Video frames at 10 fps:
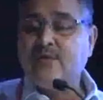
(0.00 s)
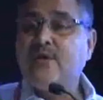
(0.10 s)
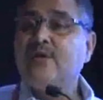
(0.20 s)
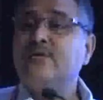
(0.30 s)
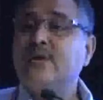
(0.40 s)

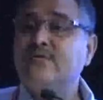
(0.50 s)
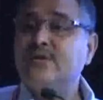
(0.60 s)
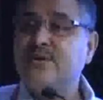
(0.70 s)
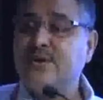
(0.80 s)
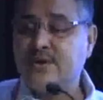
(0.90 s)
for the
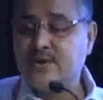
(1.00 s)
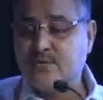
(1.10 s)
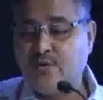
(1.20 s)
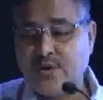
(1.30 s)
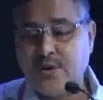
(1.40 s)

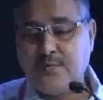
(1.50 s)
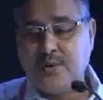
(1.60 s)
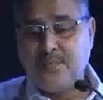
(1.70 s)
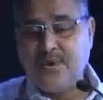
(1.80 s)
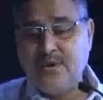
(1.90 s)
investigations for
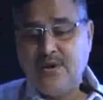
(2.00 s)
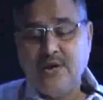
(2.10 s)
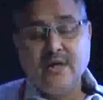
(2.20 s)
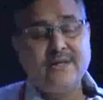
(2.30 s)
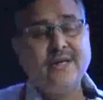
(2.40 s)
EPP,
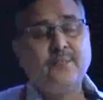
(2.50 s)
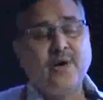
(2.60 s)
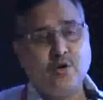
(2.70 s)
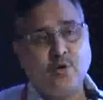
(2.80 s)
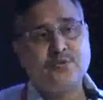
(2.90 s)
then
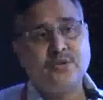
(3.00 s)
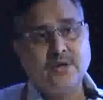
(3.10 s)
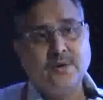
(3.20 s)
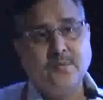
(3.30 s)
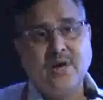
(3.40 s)
biopsy.
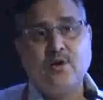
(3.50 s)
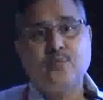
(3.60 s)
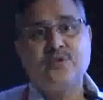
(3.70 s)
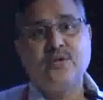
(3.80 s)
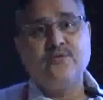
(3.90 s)

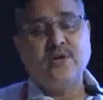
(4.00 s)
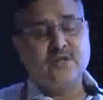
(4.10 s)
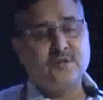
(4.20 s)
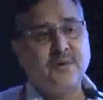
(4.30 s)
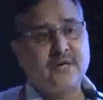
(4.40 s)
Biopsy, if we are
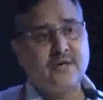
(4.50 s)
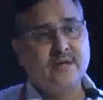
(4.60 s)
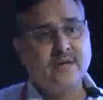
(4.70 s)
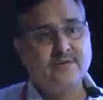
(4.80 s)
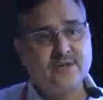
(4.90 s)

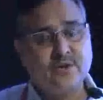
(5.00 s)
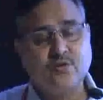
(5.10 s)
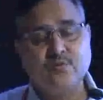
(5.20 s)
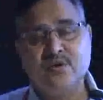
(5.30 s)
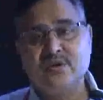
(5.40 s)
suspecting a
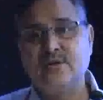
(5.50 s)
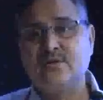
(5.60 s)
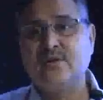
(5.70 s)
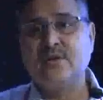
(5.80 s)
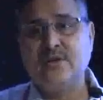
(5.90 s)
vesiculobullous
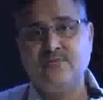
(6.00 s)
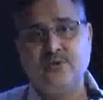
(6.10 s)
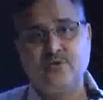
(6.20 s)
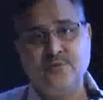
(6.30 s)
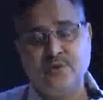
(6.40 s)
disorder, then
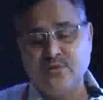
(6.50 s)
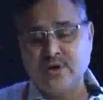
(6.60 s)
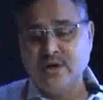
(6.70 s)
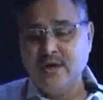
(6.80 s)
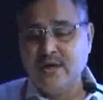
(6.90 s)
we should be
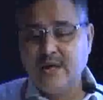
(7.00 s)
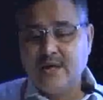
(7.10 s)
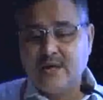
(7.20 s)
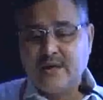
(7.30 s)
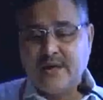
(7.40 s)
doing a
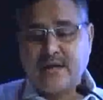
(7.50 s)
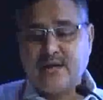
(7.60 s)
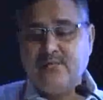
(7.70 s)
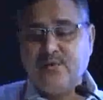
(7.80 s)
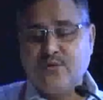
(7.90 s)

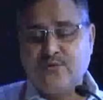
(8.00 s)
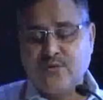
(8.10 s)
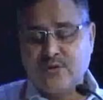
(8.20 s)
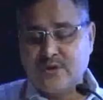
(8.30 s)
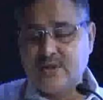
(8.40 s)
direct
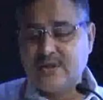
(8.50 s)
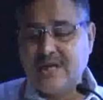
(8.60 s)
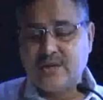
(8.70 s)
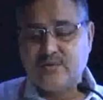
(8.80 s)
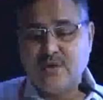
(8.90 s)
immunofluorescence
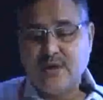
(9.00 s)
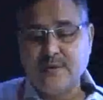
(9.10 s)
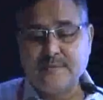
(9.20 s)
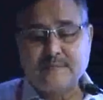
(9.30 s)
as well.